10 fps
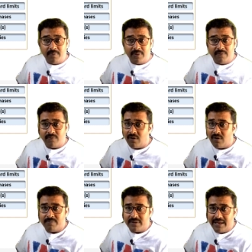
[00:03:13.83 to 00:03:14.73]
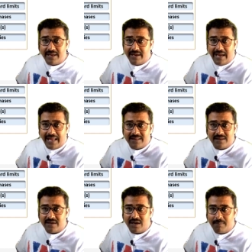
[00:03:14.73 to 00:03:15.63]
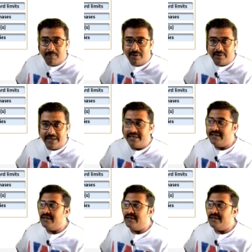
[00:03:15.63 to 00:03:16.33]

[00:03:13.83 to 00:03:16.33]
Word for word: from another number, right?